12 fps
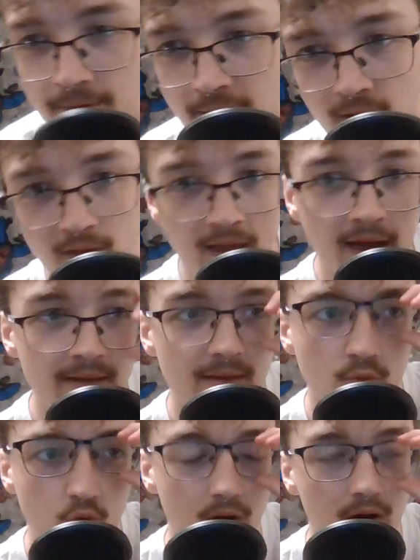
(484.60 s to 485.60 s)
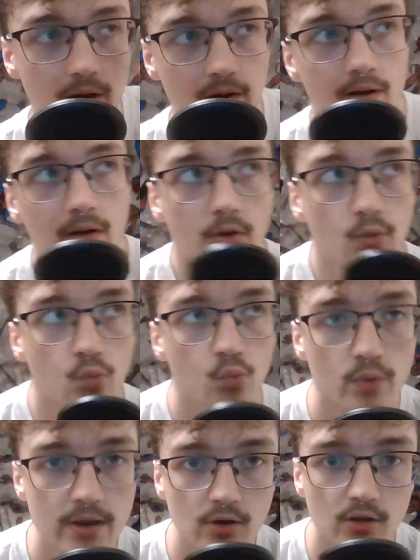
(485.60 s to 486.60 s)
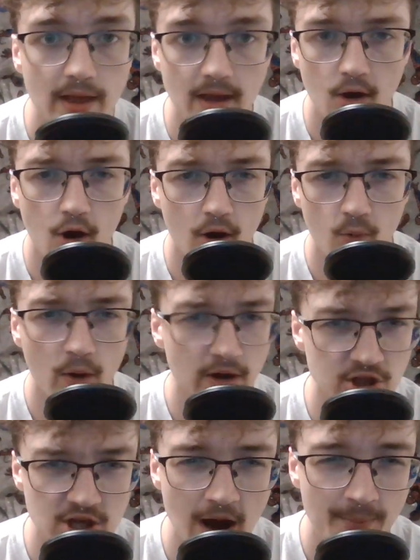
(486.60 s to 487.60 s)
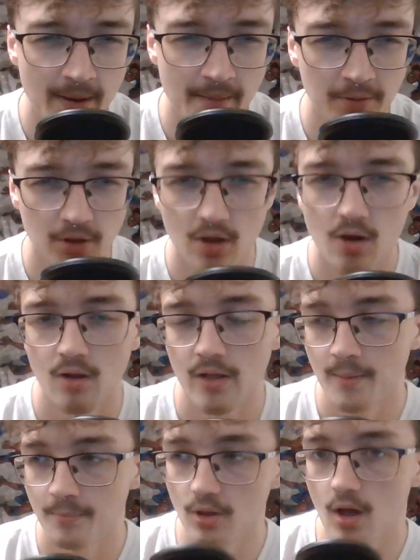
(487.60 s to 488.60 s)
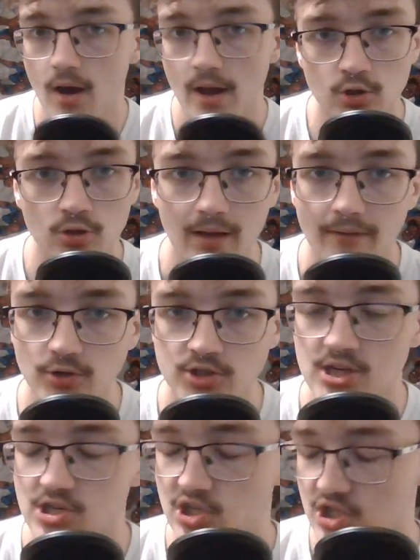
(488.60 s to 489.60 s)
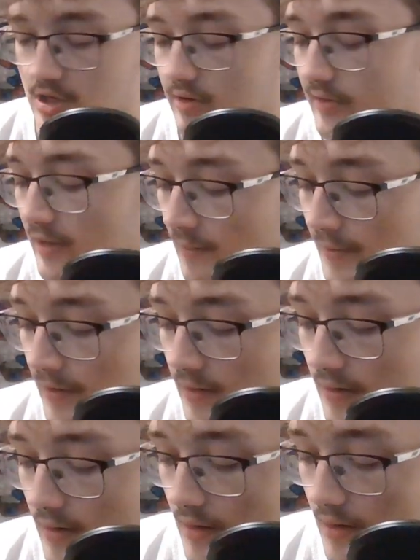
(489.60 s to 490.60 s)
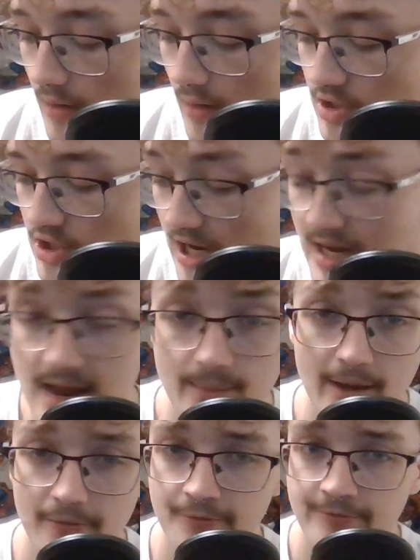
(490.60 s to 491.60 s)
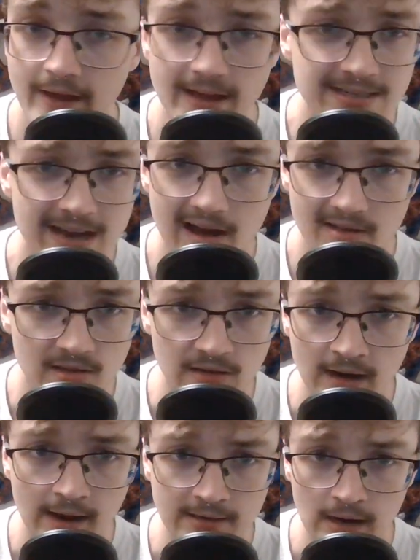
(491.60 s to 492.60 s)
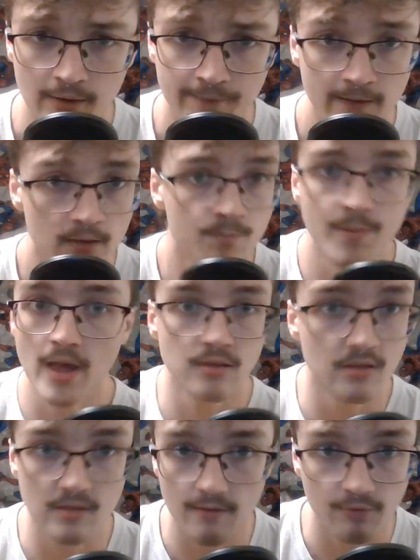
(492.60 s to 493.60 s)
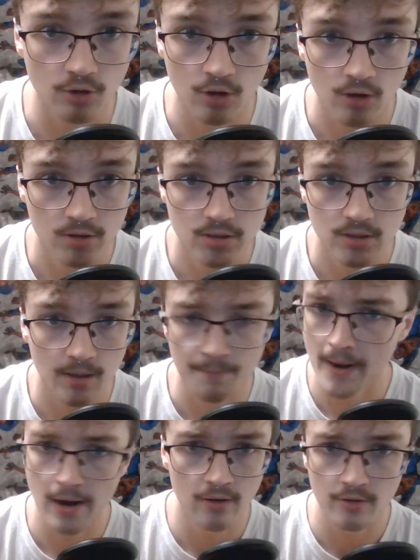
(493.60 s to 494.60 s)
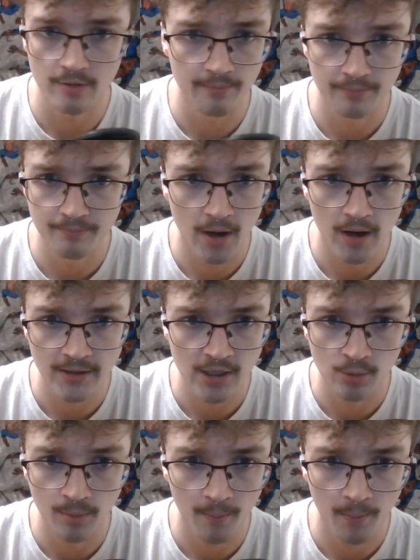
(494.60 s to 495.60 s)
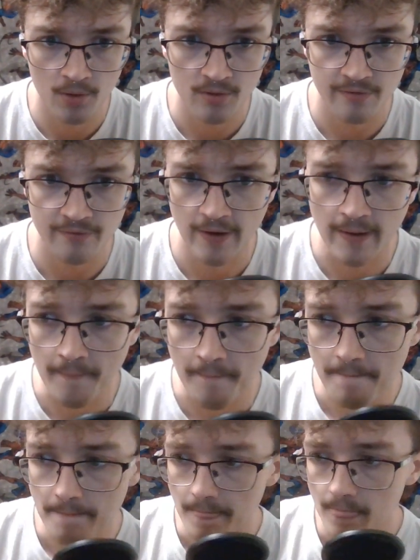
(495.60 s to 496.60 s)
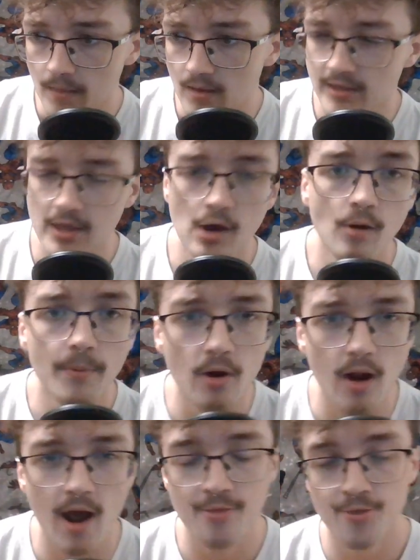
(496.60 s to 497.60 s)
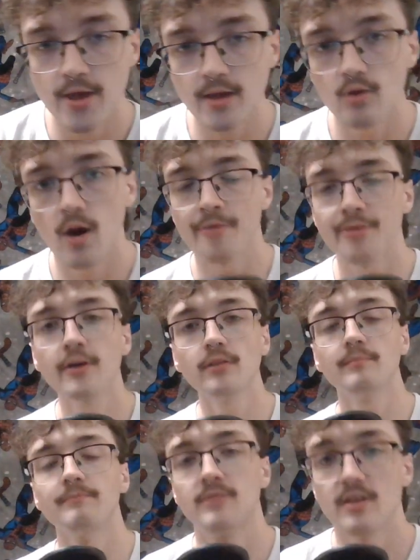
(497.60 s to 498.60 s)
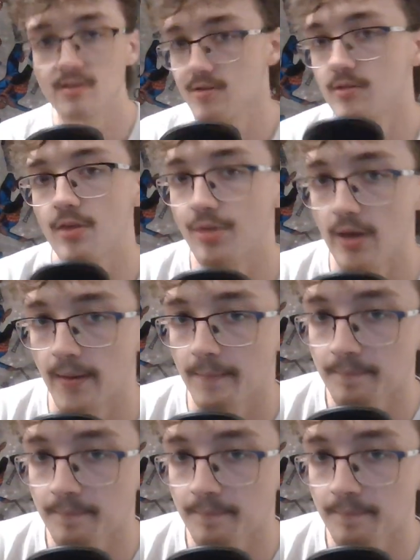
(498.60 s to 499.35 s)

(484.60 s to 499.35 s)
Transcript: but a lot of them weren't real, like, oh, what a shot by Bilal. Like, Bilal had good level changes here and there, but JDM had fantastic takedown defense. Best it's ever looked compared to the Gilbert Burns fight. Gilbert, I think this is the thing.